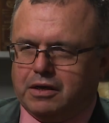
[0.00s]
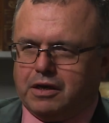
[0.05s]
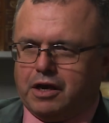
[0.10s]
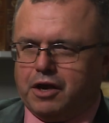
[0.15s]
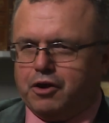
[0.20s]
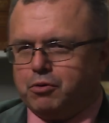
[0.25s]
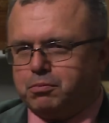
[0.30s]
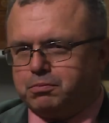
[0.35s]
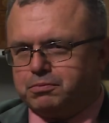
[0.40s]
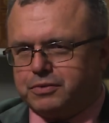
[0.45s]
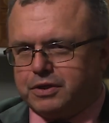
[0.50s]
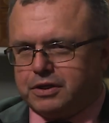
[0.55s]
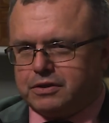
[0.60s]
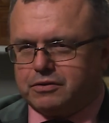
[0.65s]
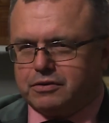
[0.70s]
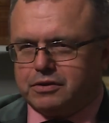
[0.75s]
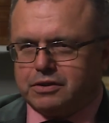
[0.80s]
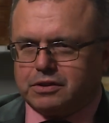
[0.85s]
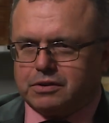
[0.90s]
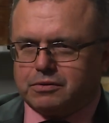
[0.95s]
And I hope
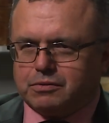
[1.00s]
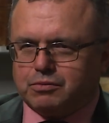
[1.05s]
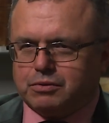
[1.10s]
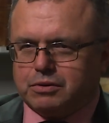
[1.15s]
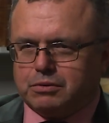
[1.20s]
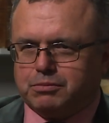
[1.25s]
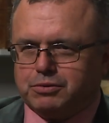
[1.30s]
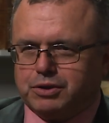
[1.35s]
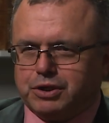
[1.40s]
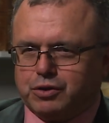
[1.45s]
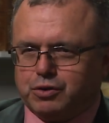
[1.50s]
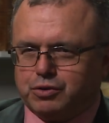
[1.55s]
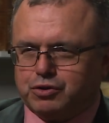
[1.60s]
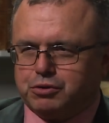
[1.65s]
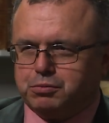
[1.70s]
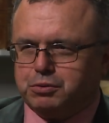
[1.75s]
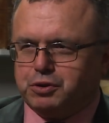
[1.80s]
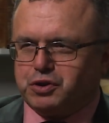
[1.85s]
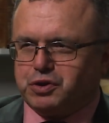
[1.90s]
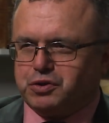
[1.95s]
that this will be a
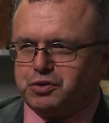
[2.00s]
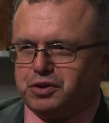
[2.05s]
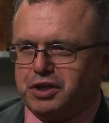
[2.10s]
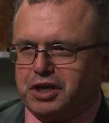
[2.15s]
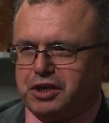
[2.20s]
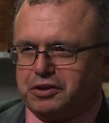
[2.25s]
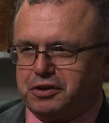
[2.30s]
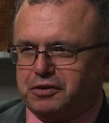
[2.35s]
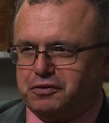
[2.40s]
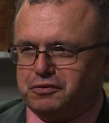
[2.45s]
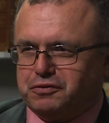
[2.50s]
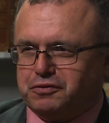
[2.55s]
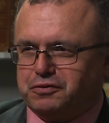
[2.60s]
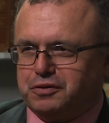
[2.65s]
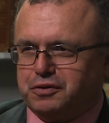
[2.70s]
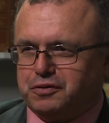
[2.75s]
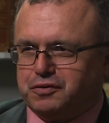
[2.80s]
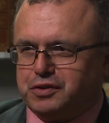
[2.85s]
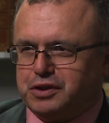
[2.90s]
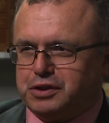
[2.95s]
contribution to that
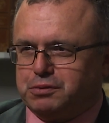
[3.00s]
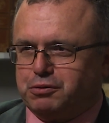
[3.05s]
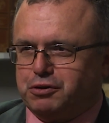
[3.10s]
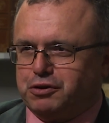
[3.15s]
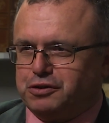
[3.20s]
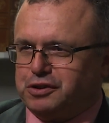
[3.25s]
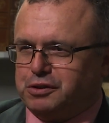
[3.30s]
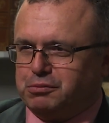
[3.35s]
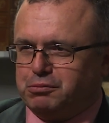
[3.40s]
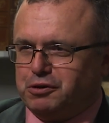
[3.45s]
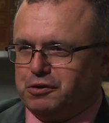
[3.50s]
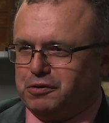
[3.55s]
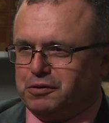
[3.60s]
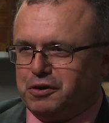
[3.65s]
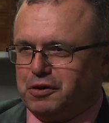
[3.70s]
of, of dispersing more